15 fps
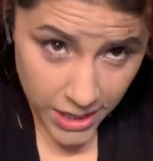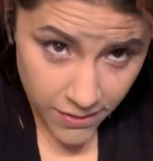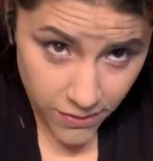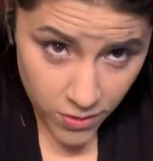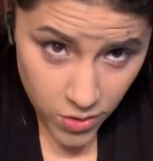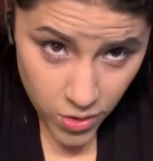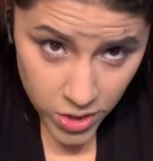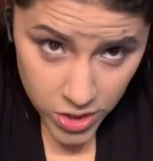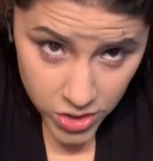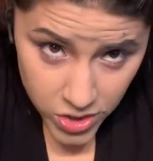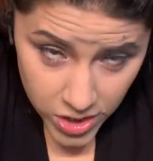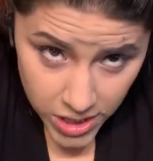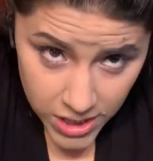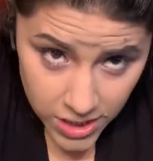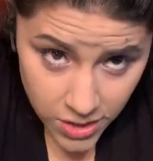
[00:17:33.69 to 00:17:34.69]
of course
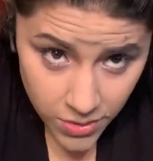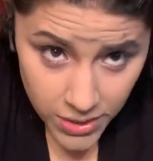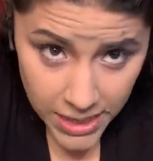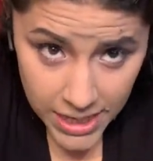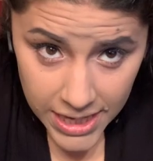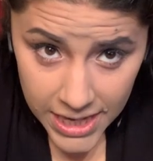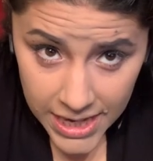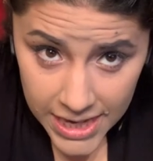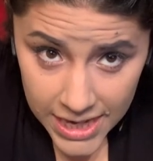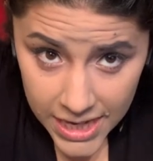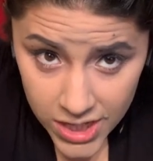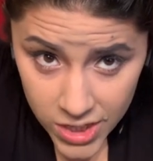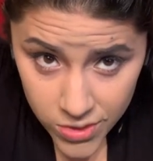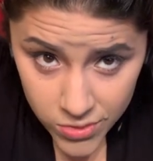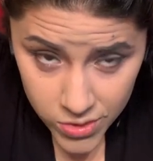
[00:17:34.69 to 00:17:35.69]
you need to go ahead
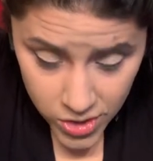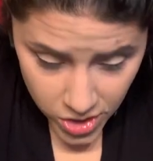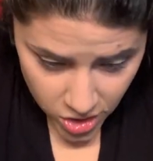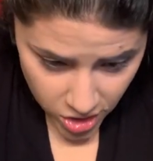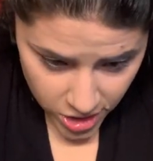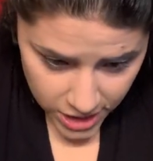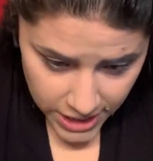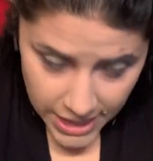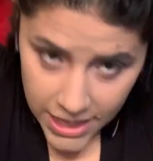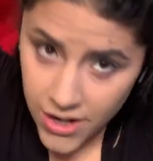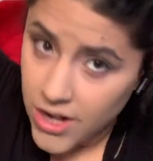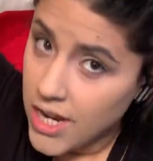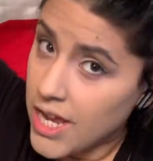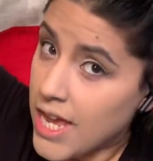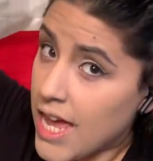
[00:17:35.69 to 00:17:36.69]
and use your curling
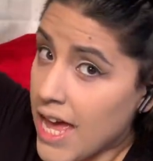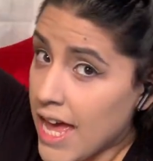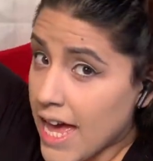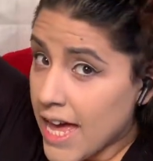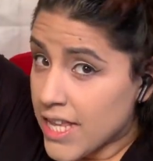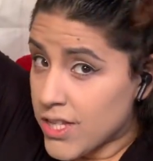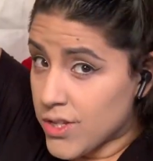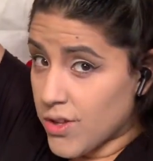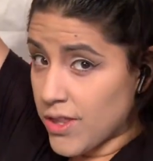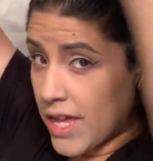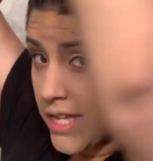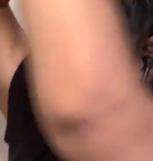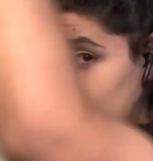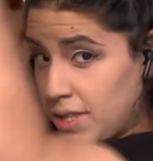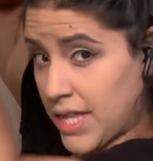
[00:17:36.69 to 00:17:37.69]
iron. And so
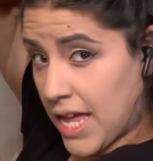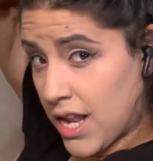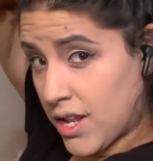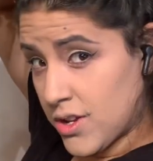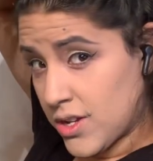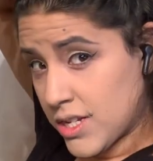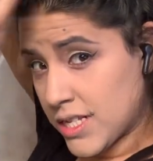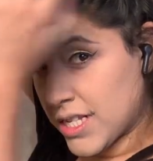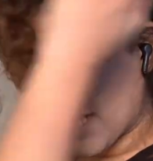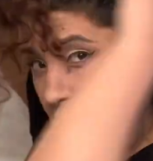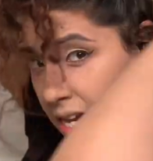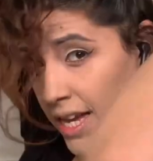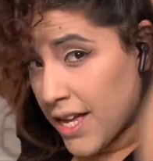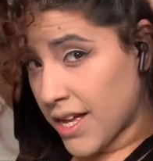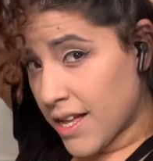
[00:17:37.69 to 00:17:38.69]
that's what that looks
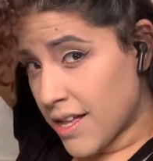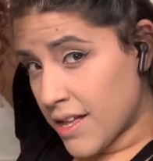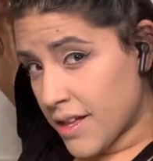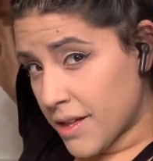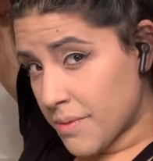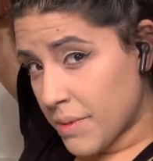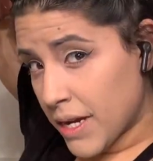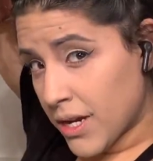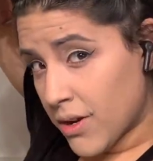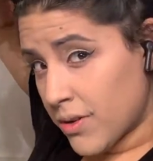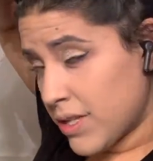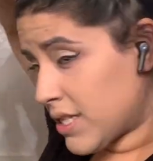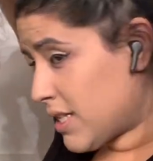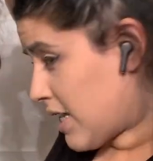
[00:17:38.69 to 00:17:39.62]
like. um I know it's